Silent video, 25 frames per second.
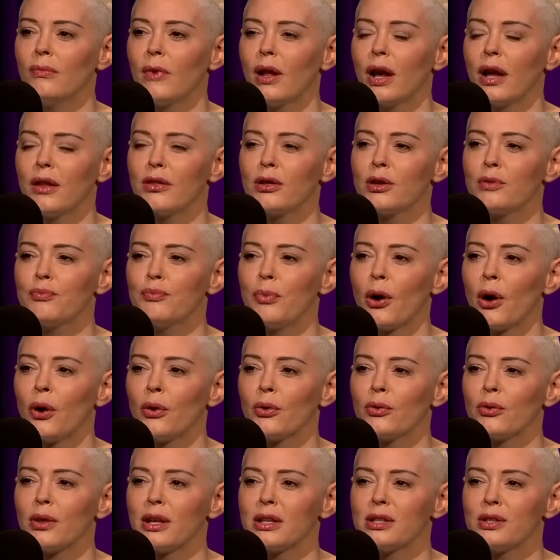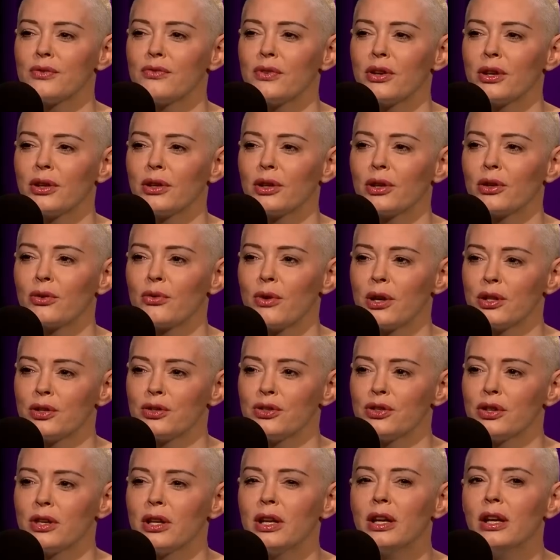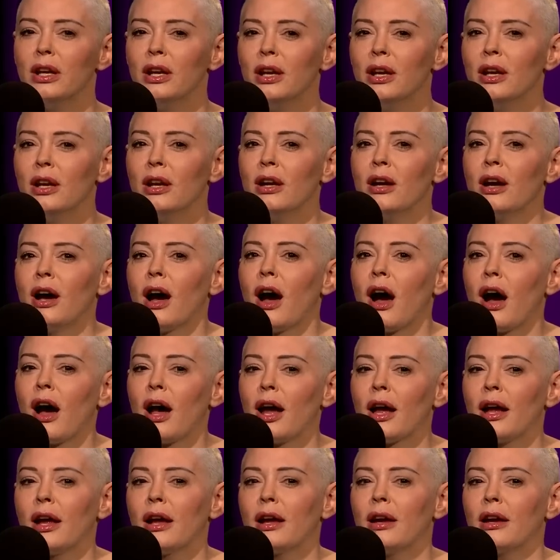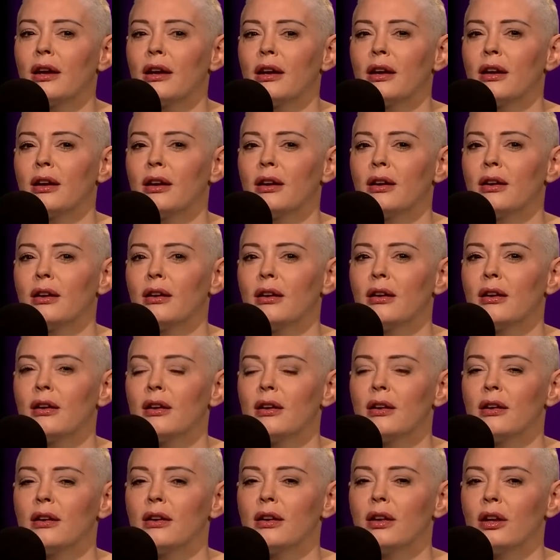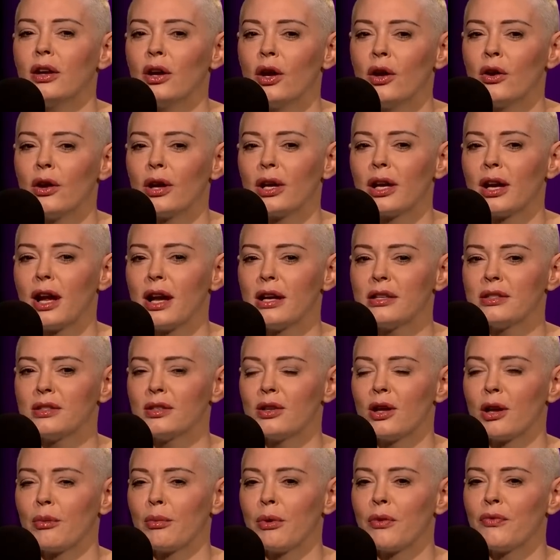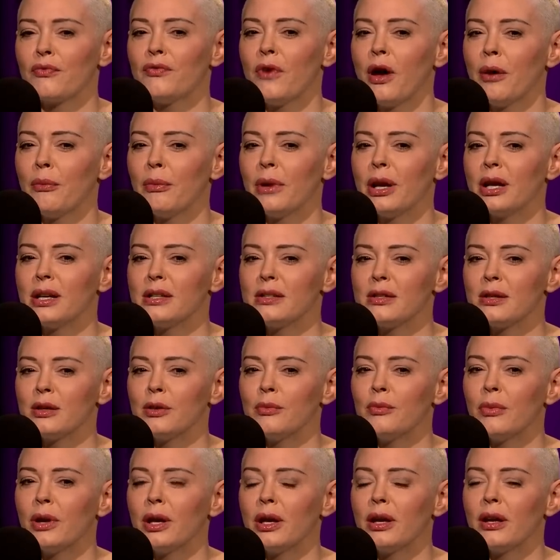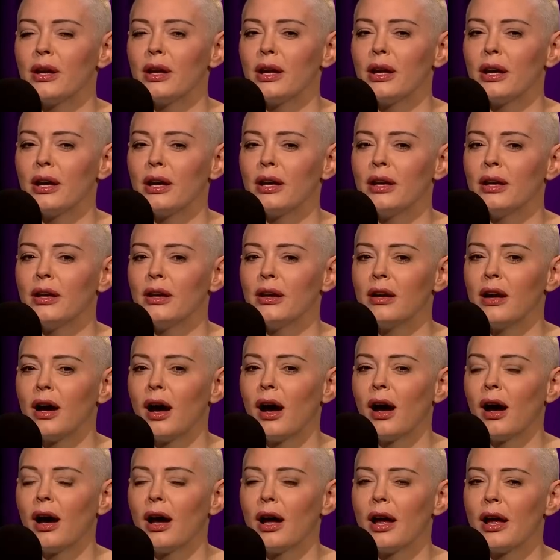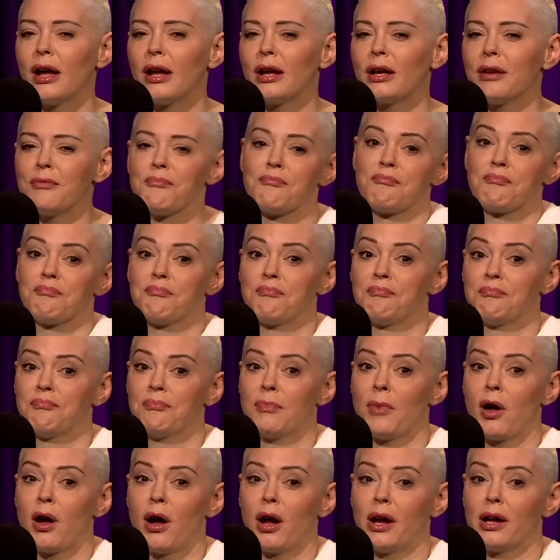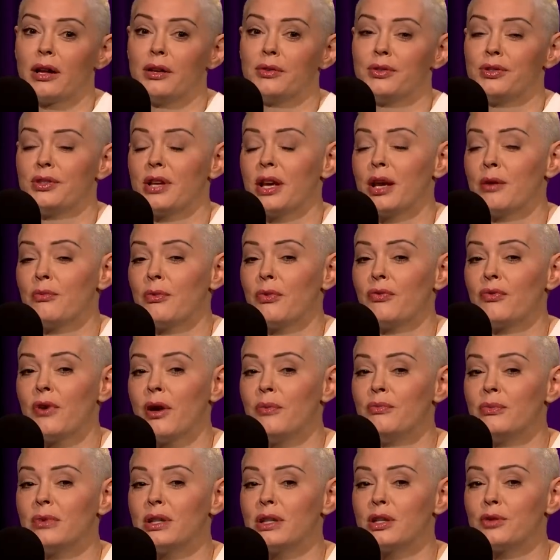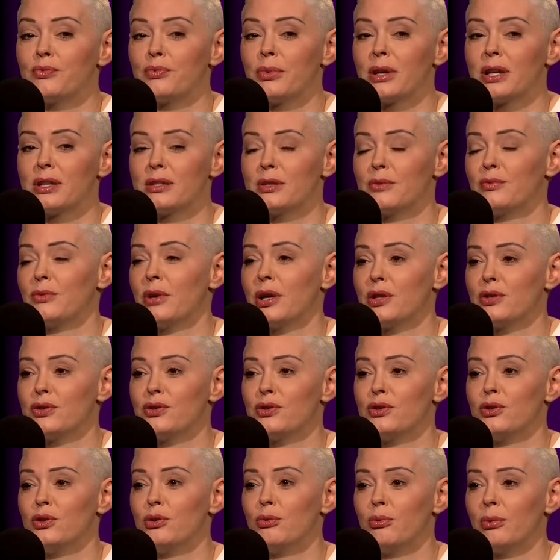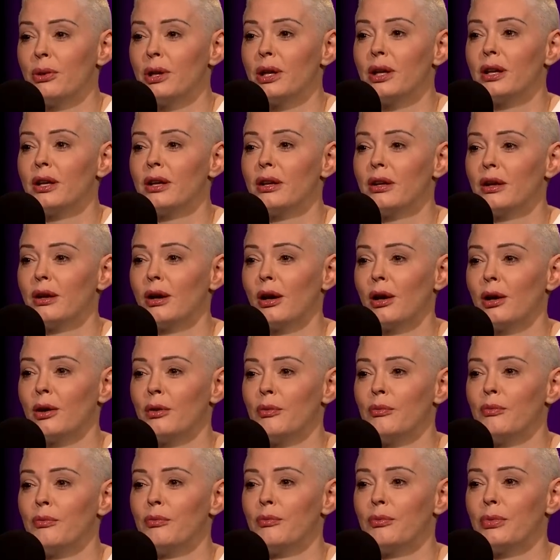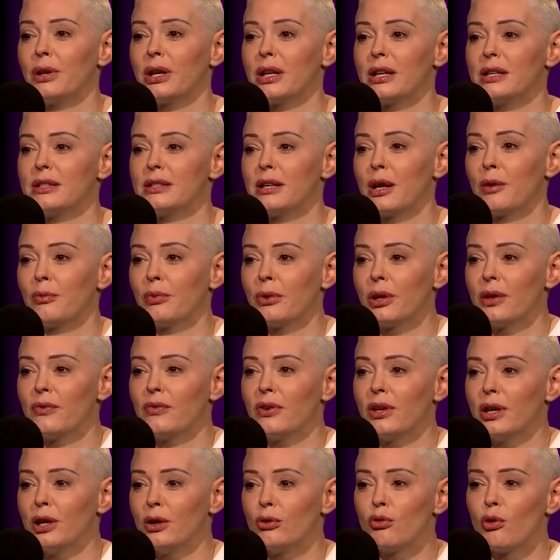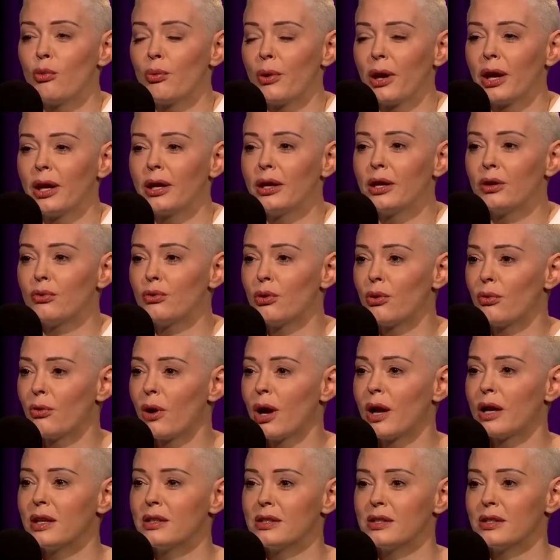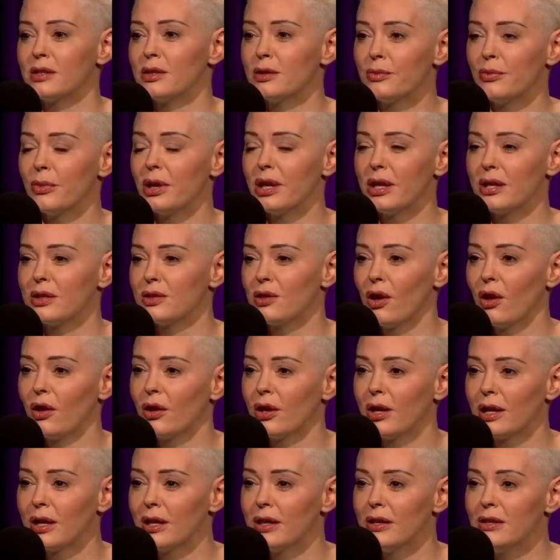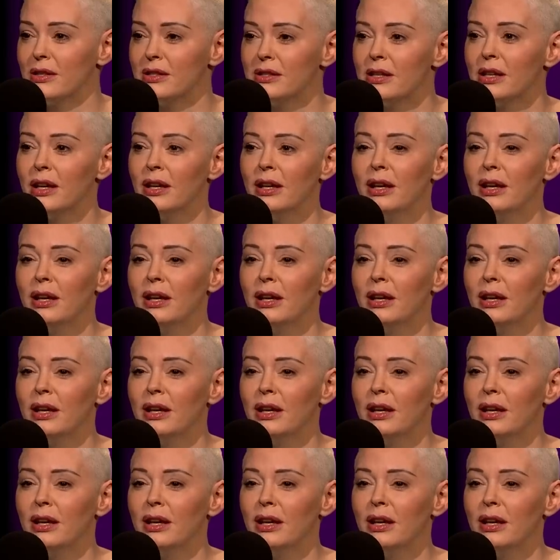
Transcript: i think both that's a very good question i you know i get asked a lot about feminism and and i I say I'm a feminist because I'm not stupid, um, because I believe in equal pay and equal rights. And to me, that's all it is.